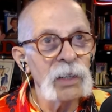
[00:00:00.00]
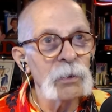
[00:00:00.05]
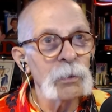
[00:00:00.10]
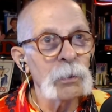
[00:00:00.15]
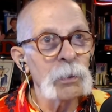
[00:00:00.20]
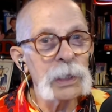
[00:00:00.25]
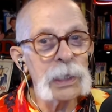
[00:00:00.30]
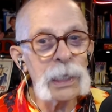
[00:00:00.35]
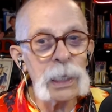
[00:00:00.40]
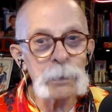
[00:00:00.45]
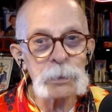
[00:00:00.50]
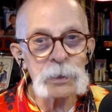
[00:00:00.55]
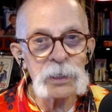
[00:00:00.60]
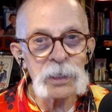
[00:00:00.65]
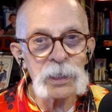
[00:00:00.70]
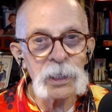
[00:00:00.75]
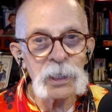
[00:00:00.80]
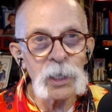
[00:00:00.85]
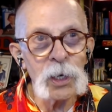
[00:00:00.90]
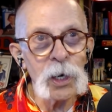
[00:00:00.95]
What happened
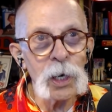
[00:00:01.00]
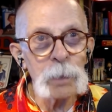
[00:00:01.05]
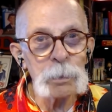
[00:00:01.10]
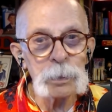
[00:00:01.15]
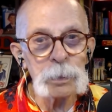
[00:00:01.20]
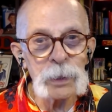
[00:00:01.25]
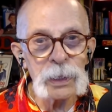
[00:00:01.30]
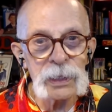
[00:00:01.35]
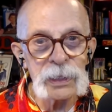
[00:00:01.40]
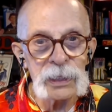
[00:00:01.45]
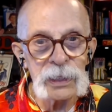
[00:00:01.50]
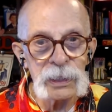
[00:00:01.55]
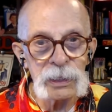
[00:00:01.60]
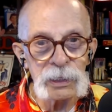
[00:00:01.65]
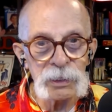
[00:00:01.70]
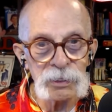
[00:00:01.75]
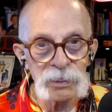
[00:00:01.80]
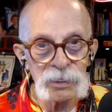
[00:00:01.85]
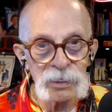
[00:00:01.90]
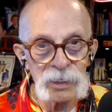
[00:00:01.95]
to the harp
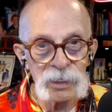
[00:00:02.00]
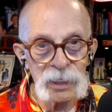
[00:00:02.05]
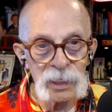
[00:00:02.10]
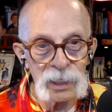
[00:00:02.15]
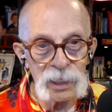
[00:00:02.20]
ladies?